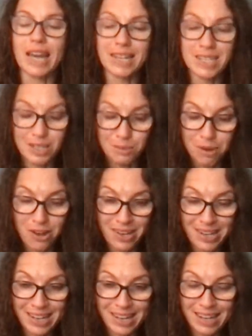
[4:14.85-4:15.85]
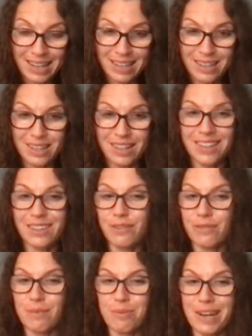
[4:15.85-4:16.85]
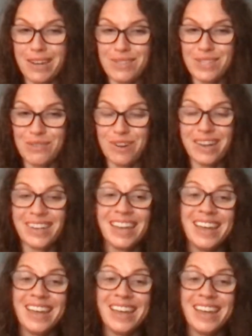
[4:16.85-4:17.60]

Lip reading: andamine in it, if I pronounce it right,